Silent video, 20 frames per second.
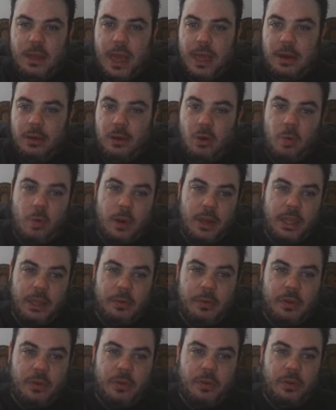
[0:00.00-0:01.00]
I don't know what
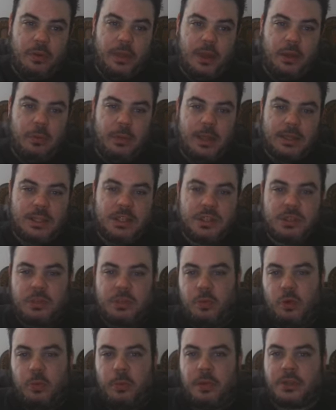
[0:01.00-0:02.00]
he would do there, but that's
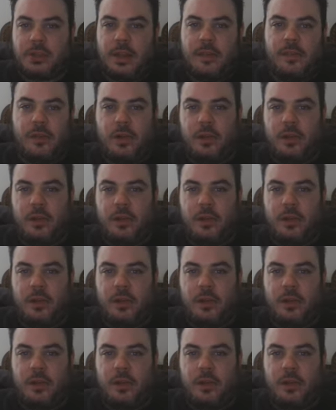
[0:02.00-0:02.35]
just rumors I've